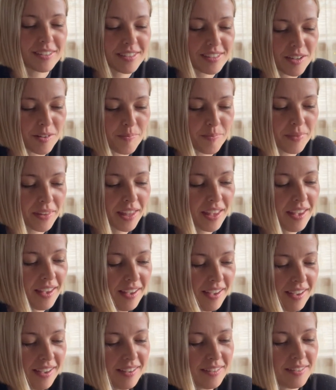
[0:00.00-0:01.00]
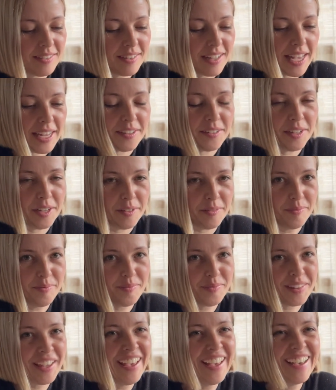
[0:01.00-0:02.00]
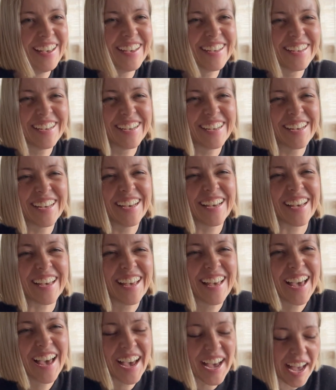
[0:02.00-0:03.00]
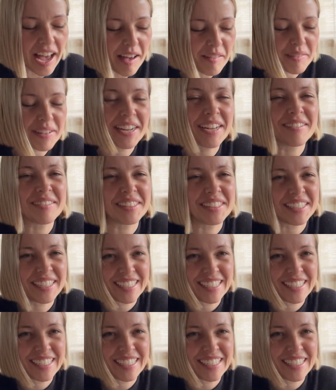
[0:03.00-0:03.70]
So I don't know. I'm going to have to look